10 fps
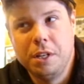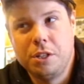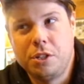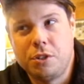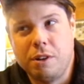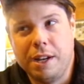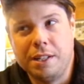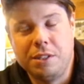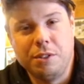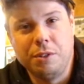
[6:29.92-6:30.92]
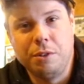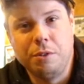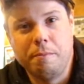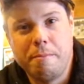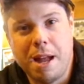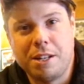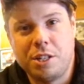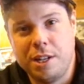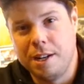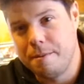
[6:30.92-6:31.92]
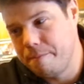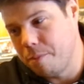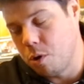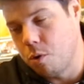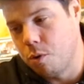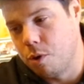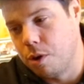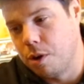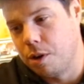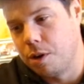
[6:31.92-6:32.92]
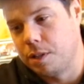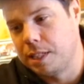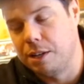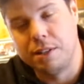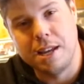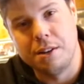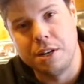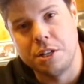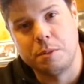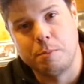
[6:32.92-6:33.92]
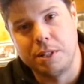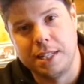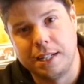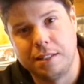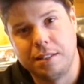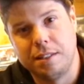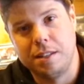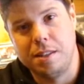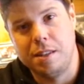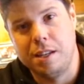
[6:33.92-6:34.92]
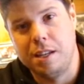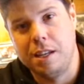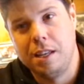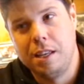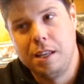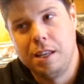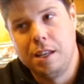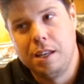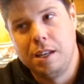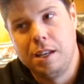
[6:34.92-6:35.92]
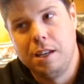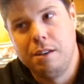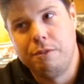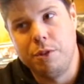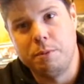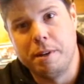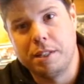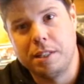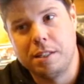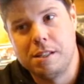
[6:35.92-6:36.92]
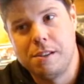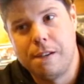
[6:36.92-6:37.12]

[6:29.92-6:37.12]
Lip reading: try to patch it up or tear it down and just protect the fuse boxes.